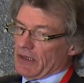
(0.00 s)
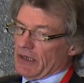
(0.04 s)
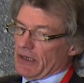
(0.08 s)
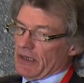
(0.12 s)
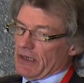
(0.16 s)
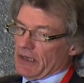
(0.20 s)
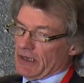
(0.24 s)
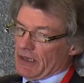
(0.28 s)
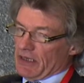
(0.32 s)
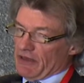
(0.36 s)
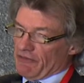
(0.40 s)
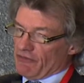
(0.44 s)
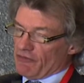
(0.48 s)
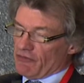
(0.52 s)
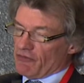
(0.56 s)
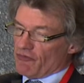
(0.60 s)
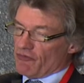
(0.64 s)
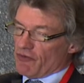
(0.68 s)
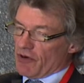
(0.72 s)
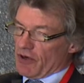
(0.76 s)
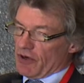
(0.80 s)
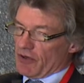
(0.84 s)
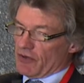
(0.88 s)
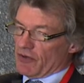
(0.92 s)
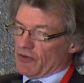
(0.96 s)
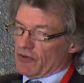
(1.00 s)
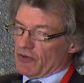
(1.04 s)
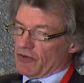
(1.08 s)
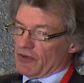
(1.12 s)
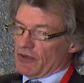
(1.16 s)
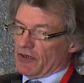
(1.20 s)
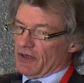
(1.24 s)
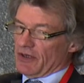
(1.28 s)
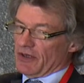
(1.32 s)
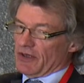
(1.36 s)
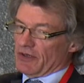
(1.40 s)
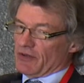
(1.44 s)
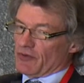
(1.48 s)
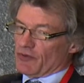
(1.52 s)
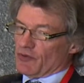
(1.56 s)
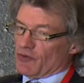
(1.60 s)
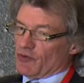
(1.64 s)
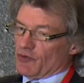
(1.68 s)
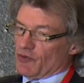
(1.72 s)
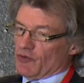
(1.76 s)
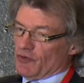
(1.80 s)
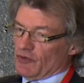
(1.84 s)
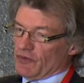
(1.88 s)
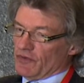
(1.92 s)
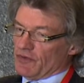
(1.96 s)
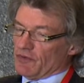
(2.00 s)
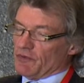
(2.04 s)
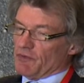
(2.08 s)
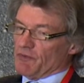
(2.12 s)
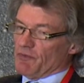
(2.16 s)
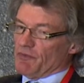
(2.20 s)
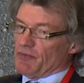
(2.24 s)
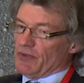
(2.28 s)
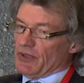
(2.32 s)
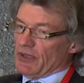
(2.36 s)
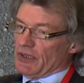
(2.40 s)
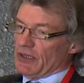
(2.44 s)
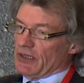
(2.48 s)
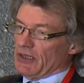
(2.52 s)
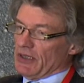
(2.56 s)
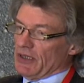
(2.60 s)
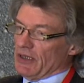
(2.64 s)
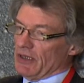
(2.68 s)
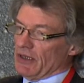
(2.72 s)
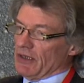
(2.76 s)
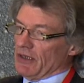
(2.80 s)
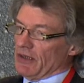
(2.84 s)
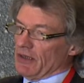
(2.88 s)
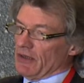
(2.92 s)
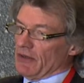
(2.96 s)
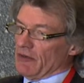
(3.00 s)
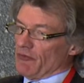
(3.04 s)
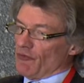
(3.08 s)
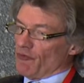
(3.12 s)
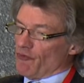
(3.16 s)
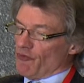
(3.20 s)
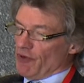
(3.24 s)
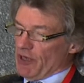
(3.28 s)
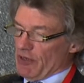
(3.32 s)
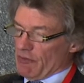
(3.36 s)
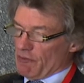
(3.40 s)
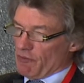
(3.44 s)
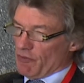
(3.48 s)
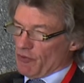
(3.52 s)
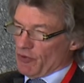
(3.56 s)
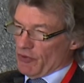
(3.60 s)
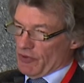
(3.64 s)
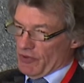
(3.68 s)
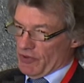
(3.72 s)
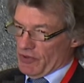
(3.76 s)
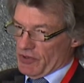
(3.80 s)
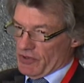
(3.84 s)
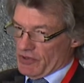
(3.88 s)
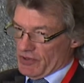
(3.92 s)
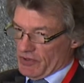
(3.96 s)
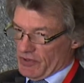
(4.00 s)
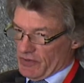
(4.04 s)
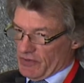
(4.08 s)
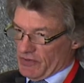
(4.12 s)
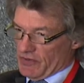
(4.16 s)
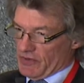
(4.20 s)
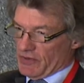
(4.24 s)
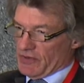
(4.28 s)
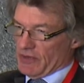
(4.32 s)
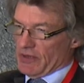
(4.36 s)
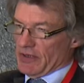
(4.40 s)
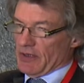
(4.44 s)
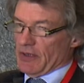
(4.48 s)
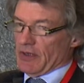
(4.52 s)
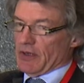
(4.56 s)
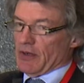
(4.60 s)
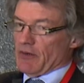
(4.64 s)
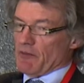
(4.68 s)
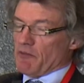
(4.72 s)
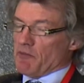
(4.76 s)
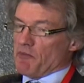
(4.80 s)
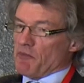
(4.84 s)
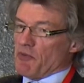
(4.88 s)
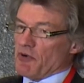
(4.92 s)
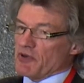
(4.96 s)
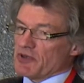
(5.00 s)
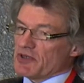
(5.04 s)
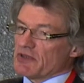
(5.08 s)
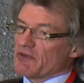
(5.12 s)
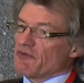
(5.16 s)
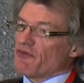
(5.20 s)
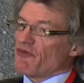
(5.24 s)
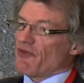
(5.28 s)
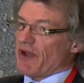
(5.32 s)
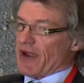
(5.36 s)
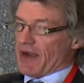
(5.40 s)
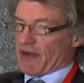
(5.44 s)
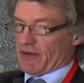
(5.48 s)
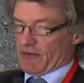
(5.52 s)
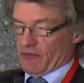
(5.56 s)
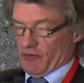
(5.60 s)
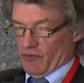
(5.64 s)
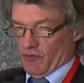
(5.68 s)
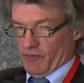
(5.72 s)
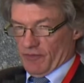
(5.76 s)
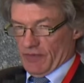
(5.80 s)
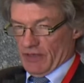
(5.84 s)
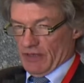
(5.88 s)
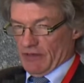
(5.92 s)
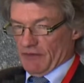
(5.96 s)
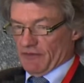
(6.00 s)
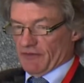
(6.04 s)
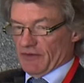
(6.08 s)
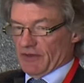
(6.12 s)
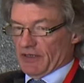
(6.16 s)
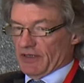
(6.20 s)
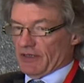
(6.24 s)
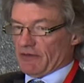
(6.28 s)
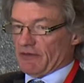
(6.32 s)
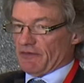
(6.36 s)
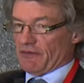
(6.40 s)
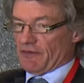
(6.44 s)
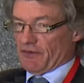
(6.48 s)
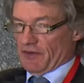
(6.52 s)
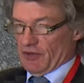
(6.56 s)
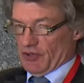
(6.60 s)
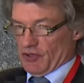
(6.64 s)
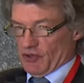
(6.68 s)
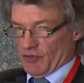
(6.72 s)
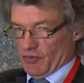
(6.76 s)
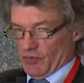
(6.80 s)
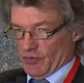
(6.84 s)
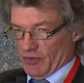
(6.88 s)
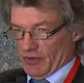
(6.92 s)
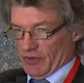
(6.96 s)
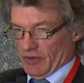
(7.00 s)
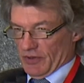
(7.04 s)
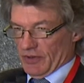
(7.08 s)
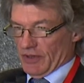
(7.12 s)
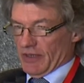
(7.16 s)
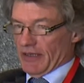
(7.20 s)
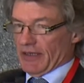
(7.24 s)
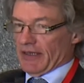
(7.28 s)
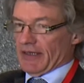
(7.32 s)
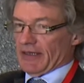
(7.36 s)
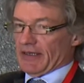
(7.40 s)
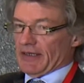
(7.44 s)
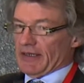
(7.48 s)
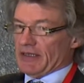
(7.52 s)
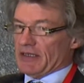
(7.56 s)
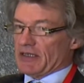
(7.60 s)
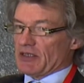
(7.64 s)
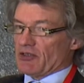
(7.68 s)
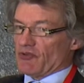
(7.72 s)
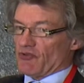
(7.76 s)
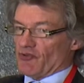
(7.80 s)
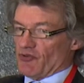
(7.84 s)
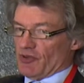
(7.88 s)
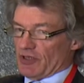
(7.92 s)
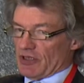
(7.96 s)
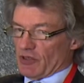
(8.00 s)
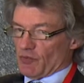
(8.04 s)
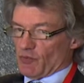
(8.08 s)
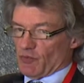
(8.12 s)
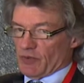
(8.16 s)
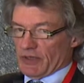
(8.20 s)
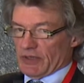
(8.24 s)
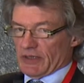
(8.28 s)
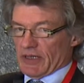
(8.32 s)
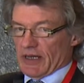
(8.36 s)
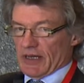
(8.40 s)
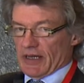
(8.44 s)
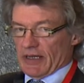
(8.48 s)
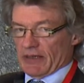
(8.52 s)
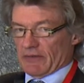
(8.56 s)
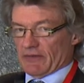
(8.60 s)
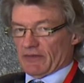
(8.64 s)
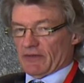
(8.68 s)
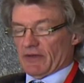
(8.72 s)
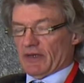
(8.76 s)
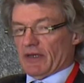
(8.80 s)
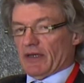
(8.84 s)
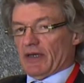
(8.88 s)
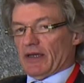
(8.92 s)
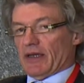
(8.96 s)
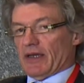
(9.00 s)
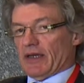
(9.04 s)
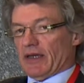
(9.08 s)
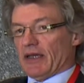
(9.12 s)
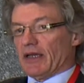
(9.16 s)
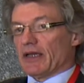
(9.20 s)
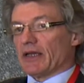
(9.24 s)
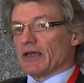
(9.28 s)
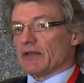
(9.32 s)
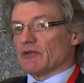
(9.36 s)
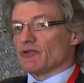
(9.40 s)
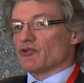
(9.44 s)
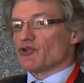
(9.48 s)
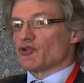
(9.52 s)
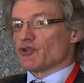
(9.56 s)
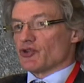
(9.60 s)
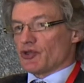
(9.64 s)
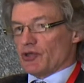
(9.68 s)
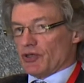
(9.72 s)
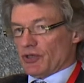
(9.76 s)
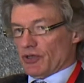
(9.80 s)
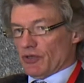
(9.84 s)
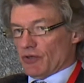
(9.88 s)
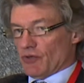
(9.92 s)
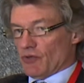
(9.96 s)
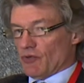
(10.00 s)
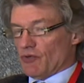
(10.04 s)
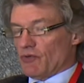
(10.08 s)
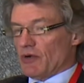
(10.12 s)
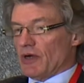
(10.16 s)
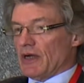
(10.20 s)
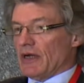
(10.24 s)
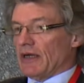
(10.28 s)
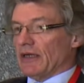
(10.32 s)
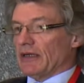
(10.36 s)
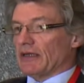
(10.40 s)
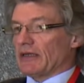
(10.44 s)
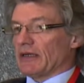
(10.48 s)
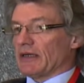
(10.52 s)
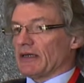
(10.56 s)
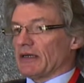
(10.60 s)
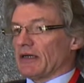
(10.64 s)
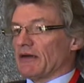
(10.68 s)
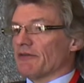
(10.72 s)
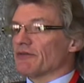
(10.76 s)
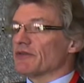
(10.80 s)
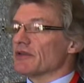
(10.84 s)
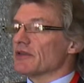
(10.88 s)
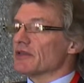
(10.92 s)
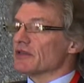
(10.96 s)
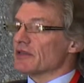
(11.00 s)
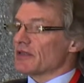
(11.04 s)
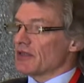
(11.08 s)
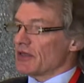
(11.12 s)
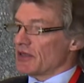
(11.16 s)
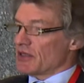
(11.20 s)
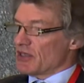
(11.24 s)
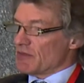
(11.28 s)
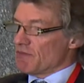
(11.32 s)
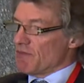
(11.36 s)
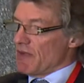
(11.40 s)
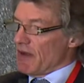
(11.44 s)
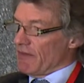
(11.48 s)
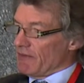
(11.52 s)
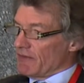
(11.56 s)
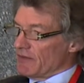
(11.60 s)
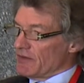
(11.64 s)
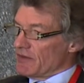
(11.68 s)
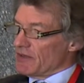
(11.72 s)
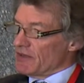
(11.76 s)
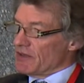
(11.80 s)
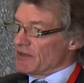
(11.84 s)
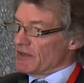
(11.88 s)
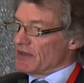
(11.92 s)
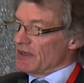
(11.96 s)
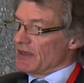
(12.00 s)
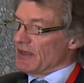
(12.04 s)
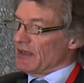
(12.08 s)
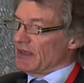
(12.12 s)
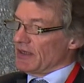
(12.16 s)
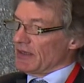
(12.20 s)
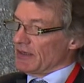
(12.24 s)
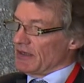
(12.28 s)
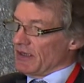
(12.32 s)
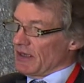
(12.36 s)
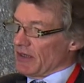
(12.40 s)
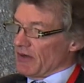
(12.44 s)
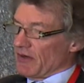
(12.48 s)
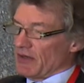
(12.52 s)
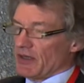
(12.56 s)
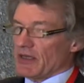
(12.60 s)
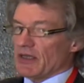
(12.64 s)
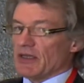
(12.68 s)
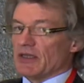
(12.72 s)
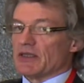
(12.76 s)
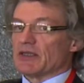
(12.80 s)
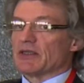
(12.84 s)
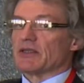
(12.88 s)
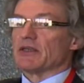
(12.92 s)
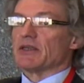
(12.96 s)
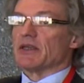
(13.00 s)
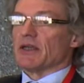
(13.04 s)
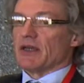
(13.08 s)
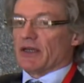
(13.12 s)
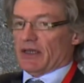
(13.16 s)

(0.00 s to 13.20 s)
a given drug could be reimbursed post factum if an individual is treated with that and can show that after 6 months there is